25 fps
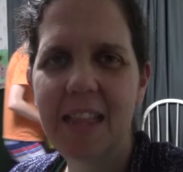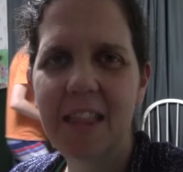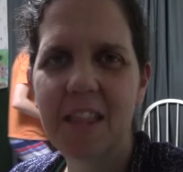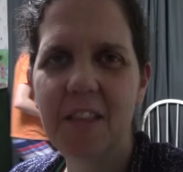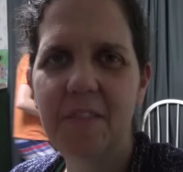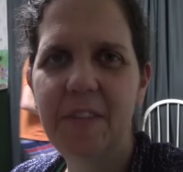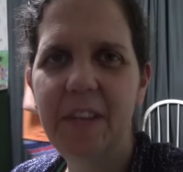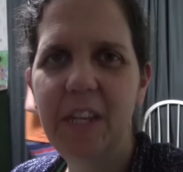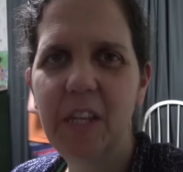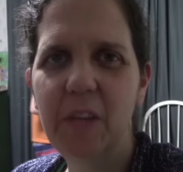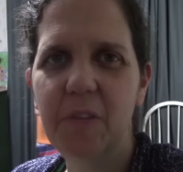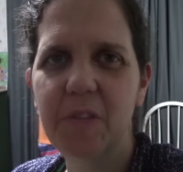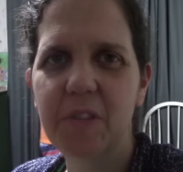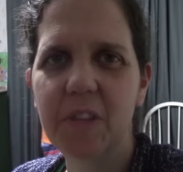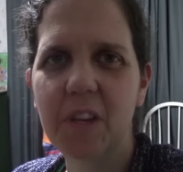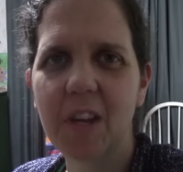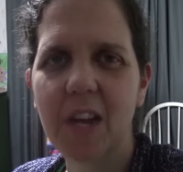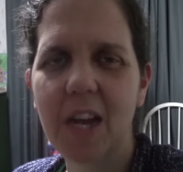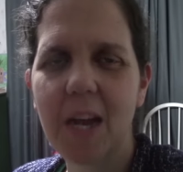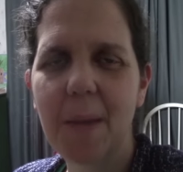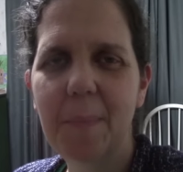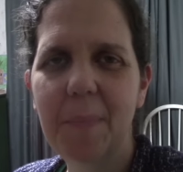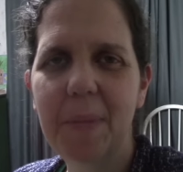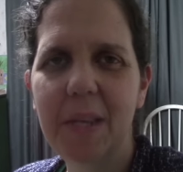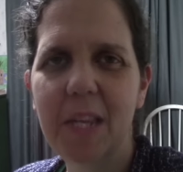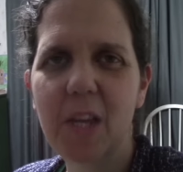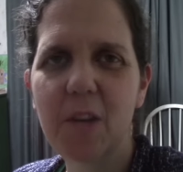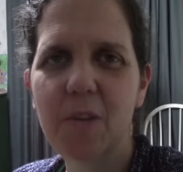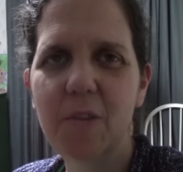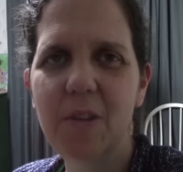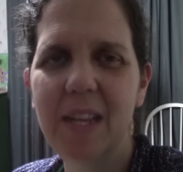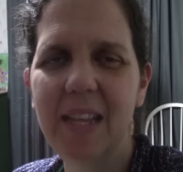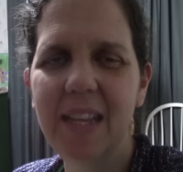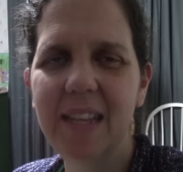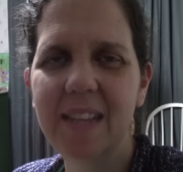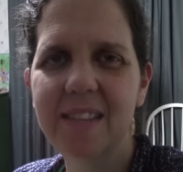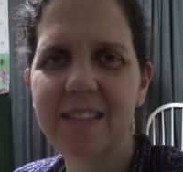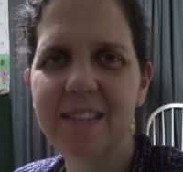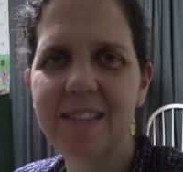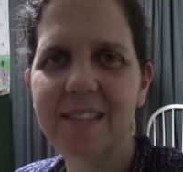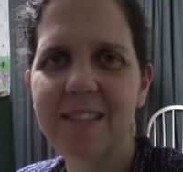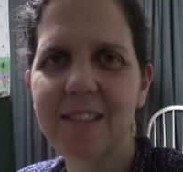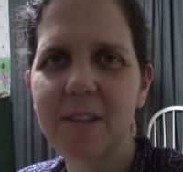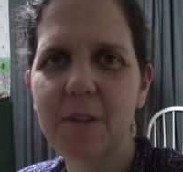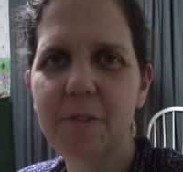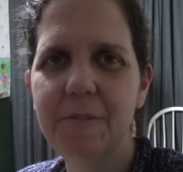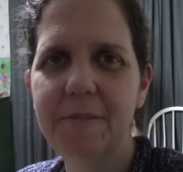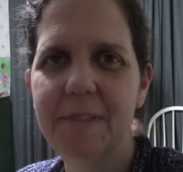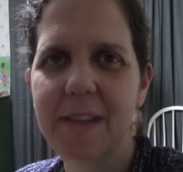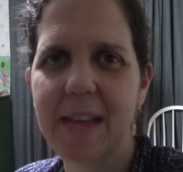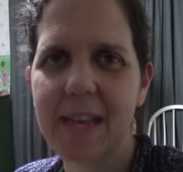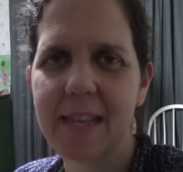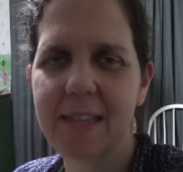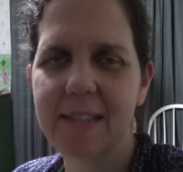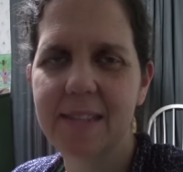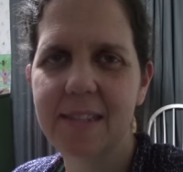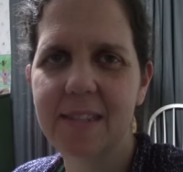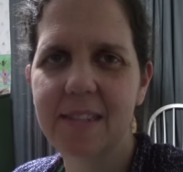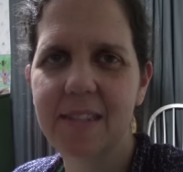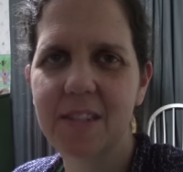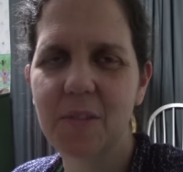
the videos are uploading so fast,